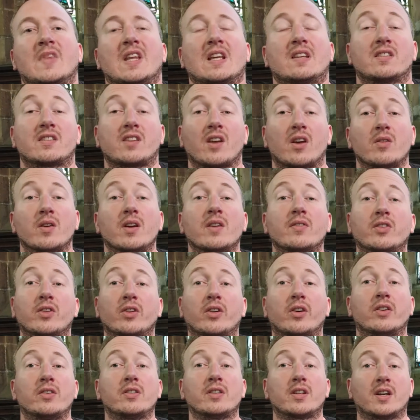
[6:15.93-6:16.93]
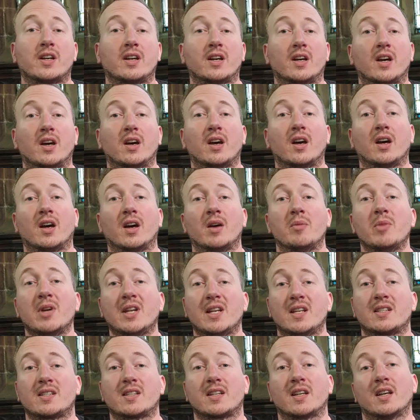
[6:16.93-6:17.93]
So if you're under a
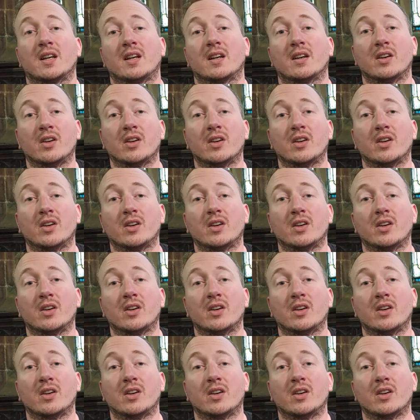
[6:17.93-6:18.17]
minister